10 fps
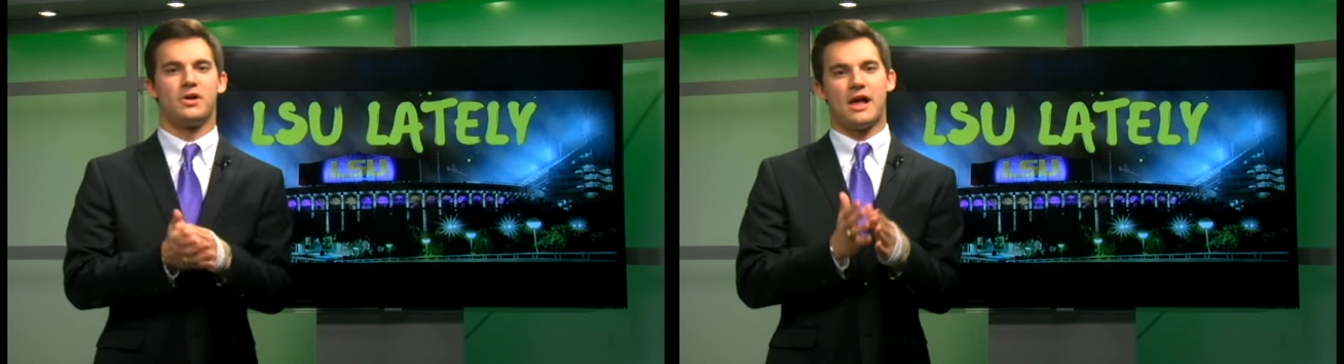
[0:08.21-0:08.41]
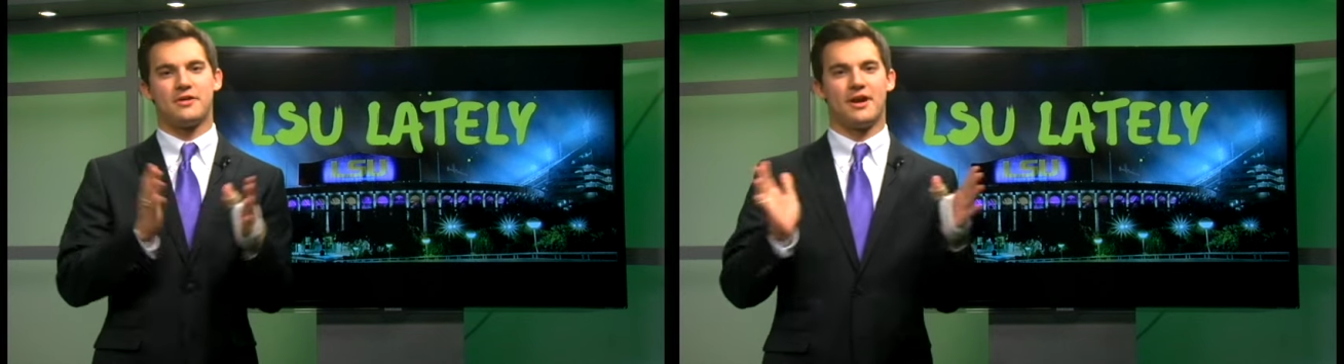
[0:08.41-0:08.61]

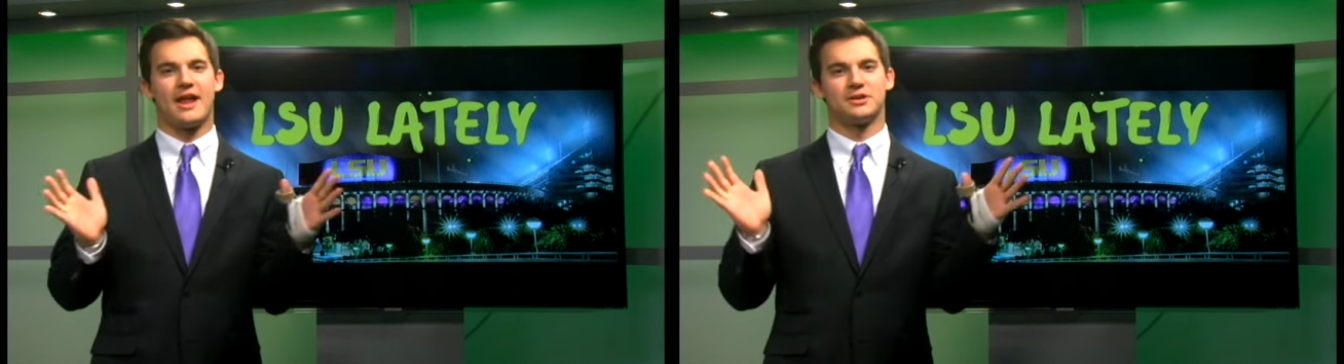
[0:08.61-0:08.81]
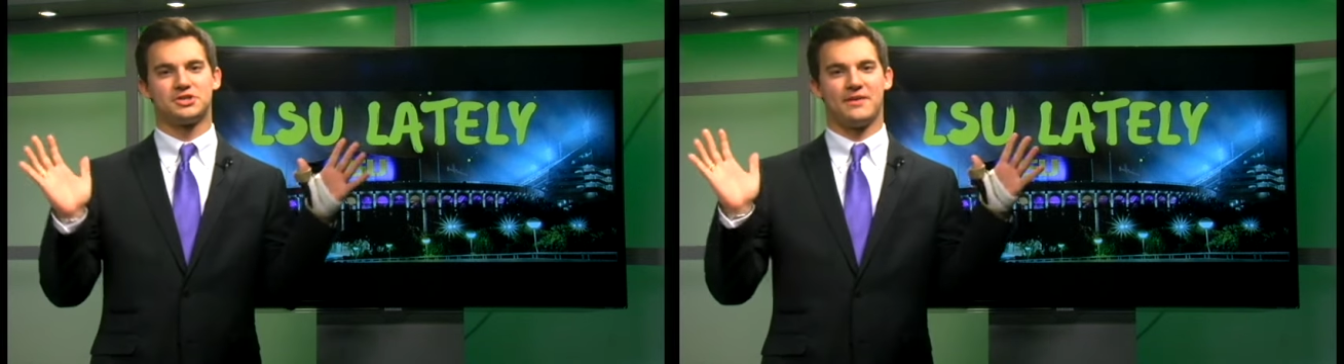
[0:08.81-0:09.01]
Pull out your
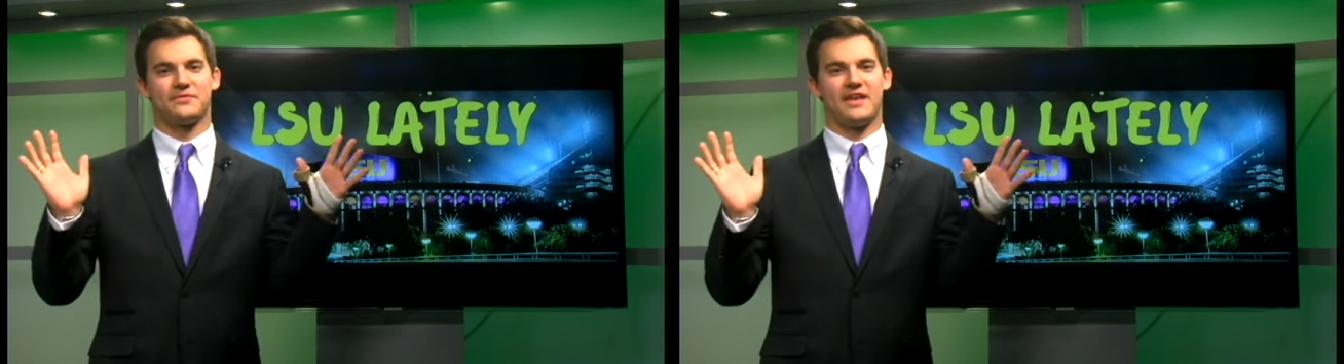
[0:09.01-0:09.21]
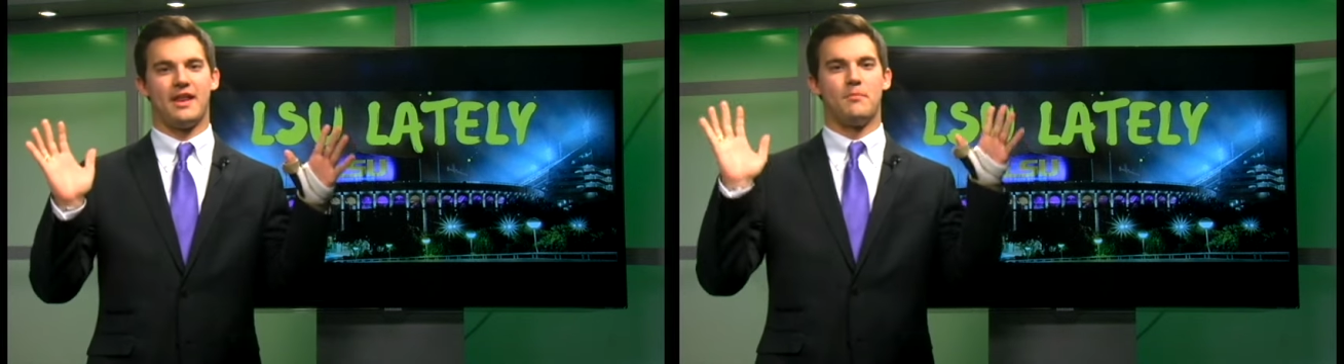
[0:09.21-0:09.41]

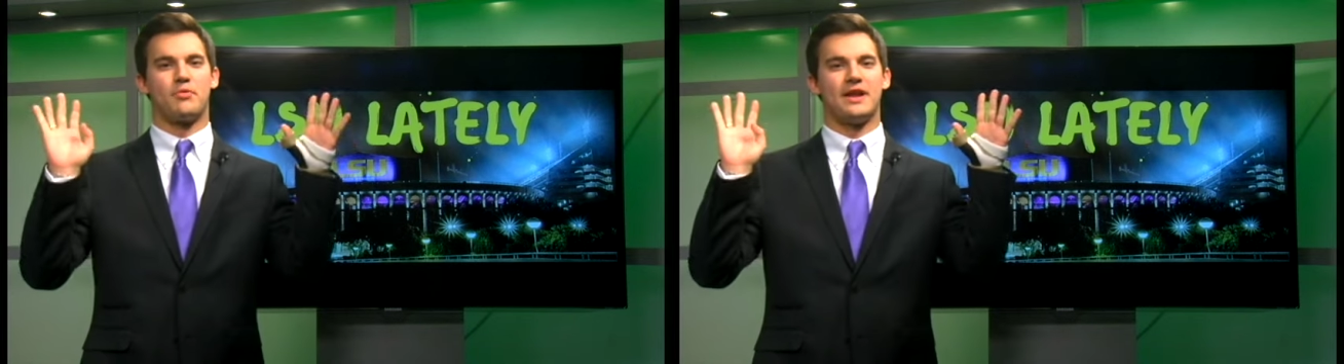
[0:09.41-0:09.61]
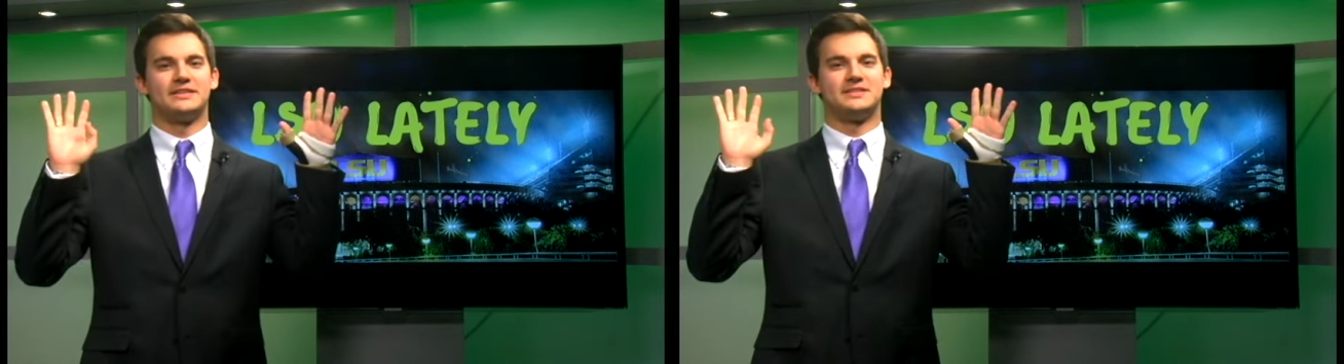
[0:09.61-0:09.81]
handkerchiefs and
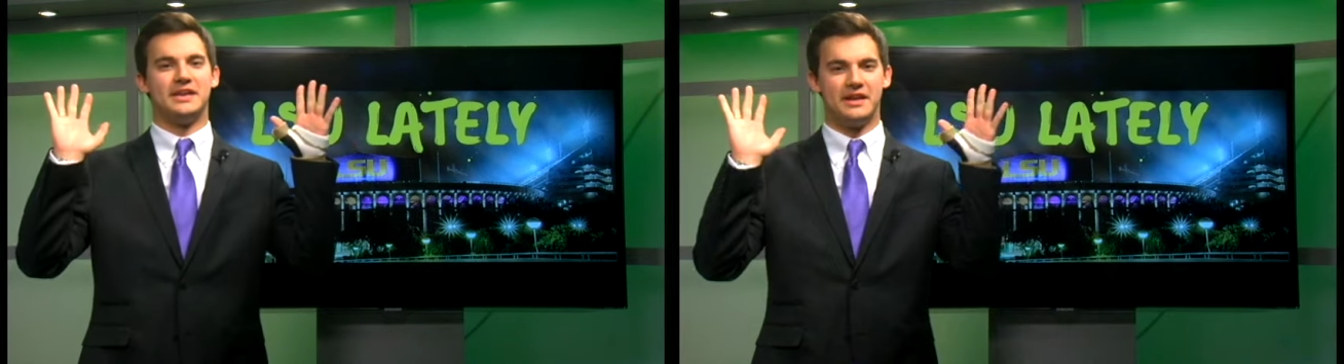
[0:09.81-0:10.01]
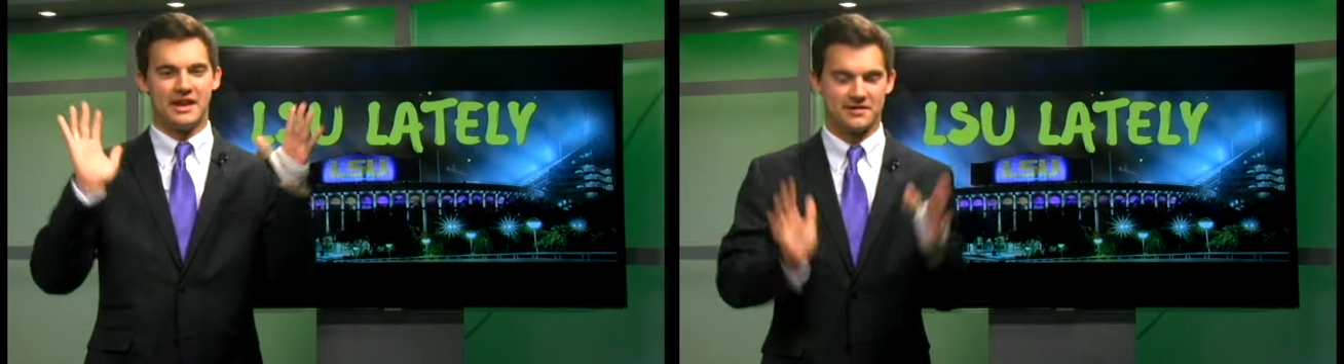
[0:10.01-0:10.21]
embrace
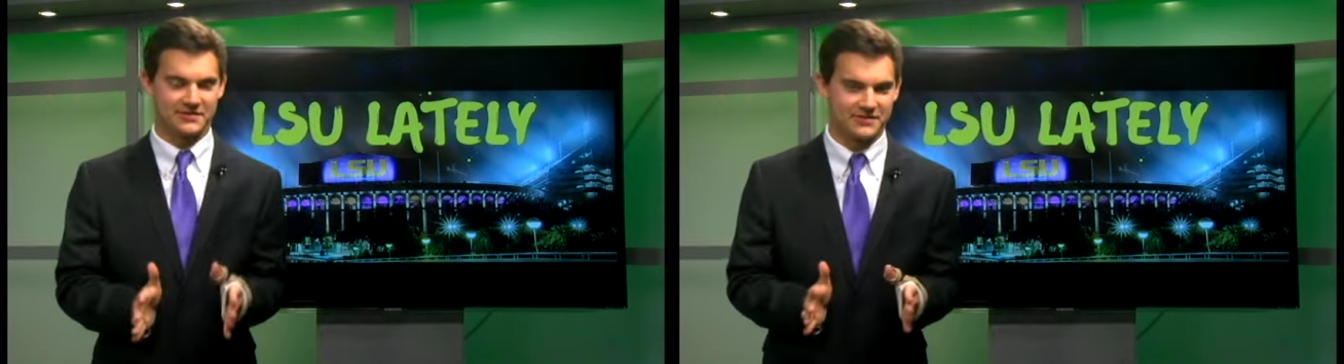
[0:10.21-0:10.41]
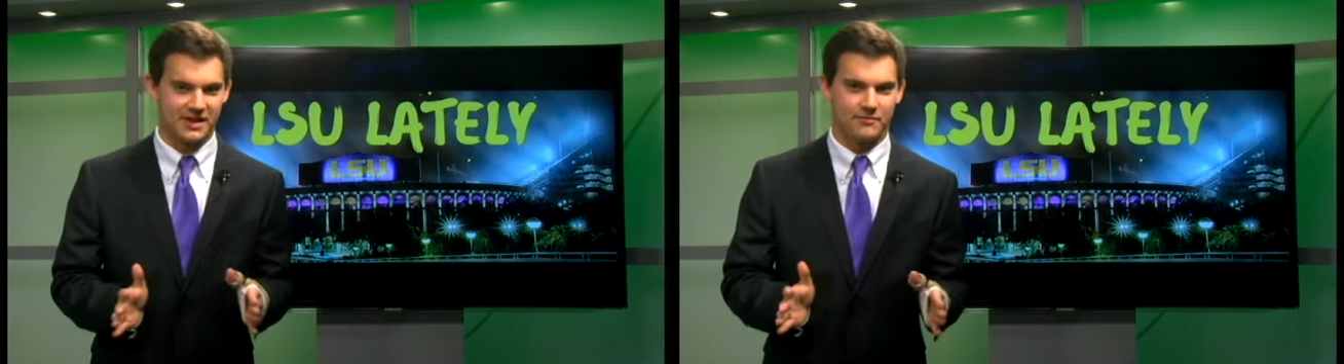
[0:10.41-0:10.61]
the
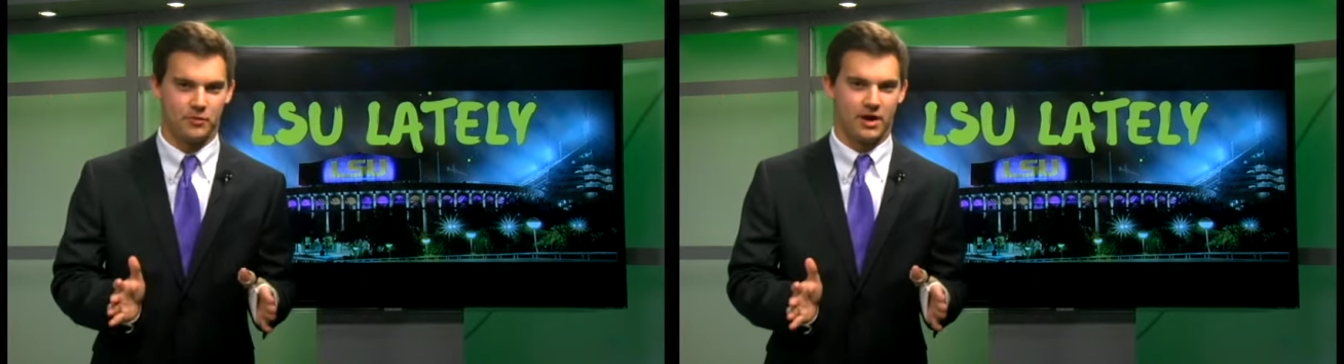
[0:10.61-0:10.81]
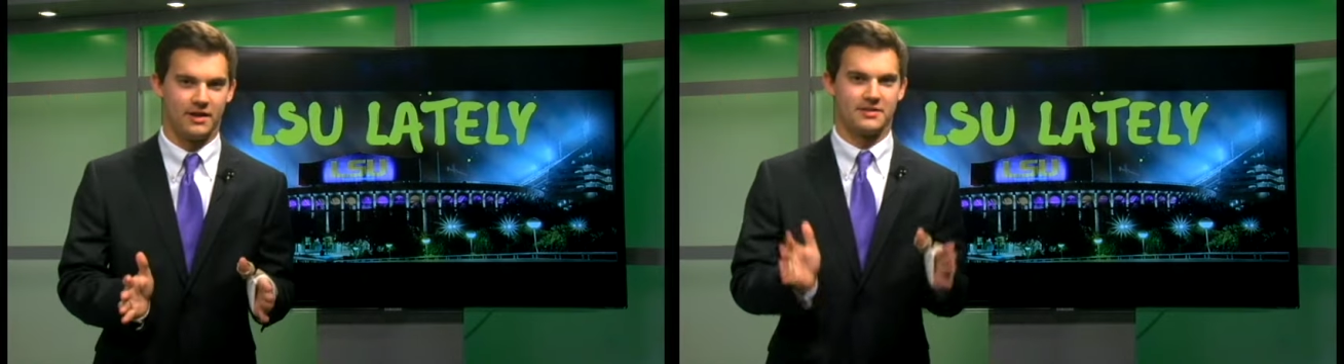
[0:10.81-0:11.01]
nearest loved
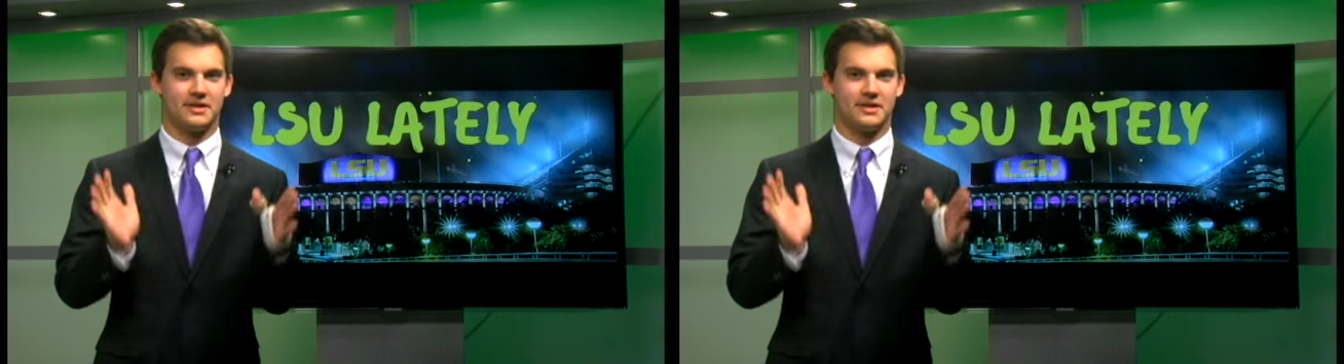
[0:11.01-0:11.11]
one.